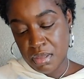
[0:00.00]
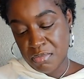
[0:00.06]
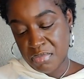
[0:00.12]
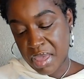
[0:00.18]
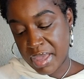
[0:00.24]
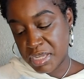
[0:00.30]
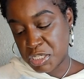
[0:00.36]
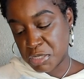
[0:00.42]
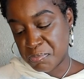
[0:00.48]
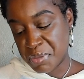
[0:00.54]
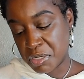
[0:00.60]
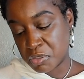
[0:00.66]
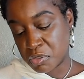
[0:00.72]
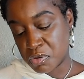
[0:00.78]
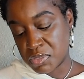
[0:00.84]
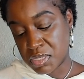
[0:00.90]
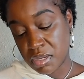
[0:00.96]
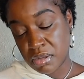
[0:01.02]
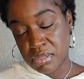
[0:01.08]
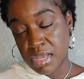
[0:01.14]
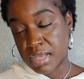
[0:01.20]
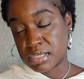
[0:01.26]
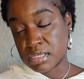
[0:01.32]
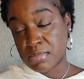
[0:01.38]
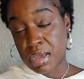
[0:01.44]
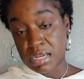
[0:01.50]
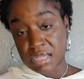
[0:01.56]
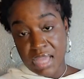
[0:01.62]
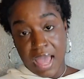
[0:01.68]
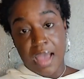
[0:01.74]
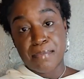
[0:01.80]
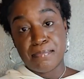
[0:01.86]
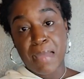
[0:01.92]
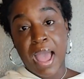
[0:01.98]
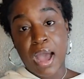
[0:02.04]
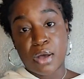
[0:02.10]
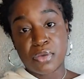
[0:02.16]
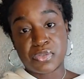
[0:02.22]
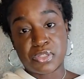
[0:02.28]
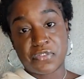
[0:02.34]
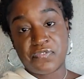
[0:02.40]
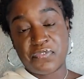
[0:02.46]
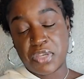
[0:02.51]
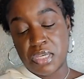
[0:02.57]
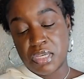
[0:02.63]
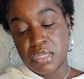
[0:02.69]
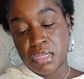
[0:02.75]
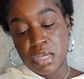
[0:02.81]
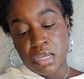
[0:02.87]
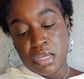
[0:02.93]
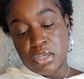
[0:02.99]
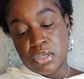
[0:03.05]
Page of Pentacles here. Yeah, somebody can have mouths to feed.